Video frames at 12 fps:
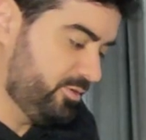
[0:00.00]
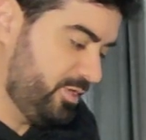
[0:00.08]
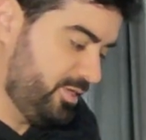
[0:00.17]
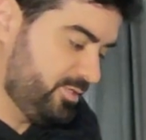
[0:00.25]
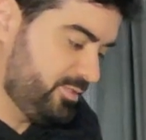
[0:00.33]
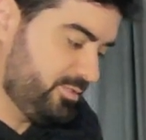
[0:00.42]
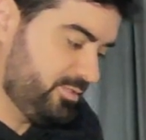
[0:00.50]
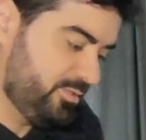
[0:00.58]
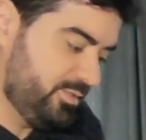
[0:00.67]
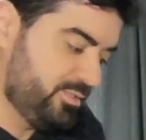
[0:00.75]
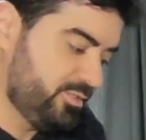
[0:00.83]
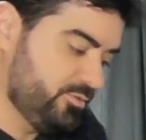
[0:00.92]
that's
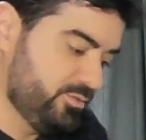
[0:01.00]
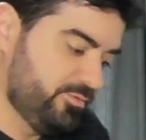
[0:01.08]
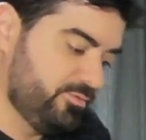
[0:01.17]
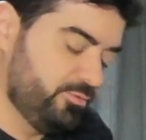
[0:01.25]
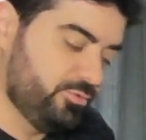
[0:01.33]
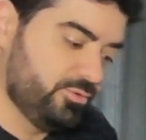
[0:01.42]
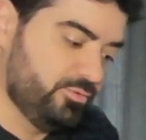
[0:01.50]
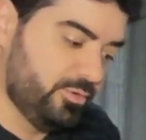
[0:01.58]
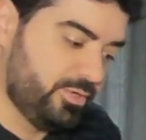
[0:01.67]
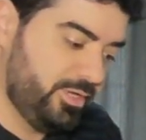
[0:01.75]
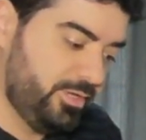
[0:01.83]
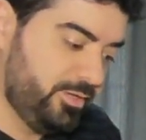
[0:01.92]
useful too,
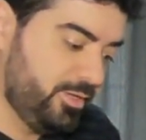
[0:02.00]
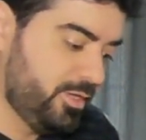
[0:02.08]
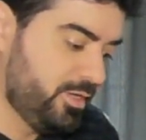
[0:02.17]
okay?